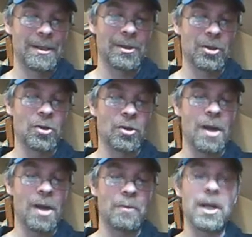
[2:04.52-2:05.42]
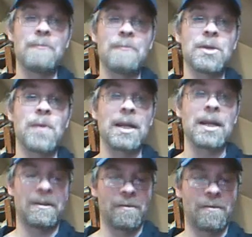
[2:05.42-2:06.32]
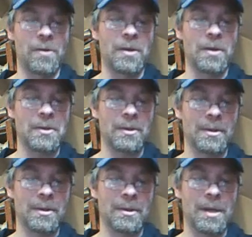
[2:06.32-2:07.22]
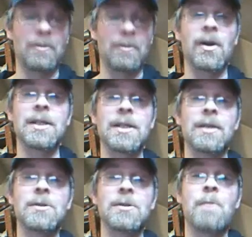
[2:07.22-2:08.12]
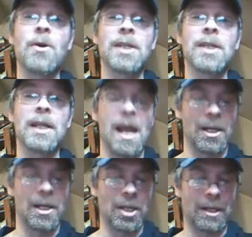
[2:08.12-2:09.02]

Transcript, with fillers: To try and put it in perspective for you, I'm going to use a boxing analogy.